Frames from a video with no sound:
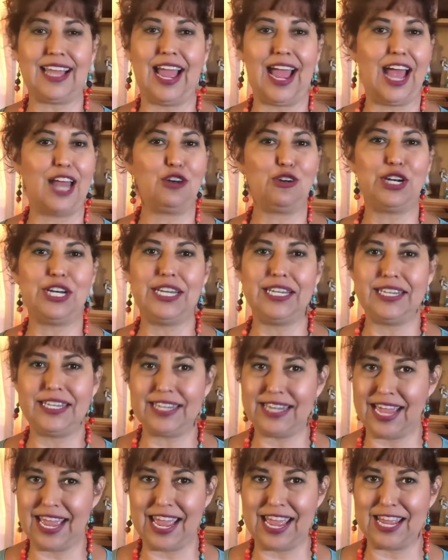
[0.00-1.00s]

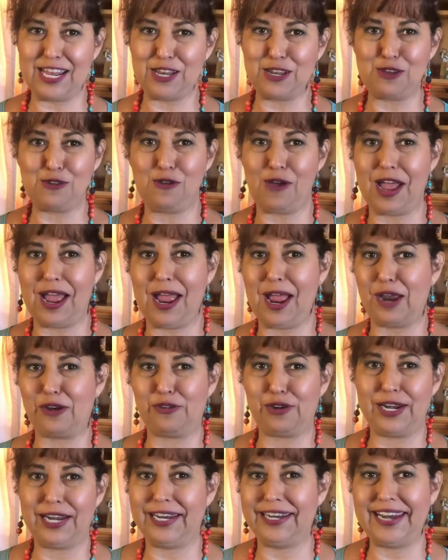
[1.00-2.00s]
110 to
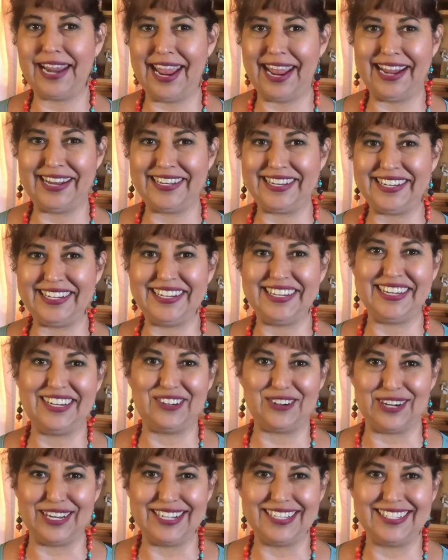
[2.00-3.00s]
118
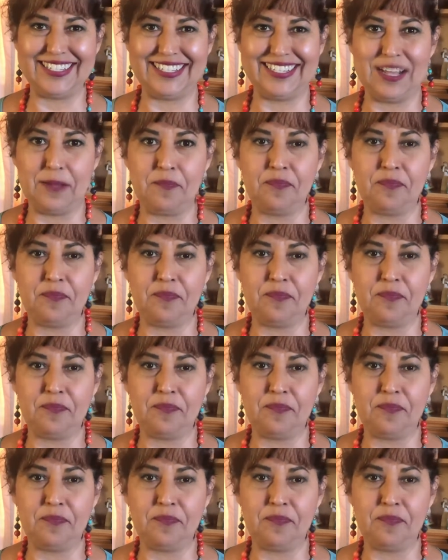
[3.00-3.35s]
degrees.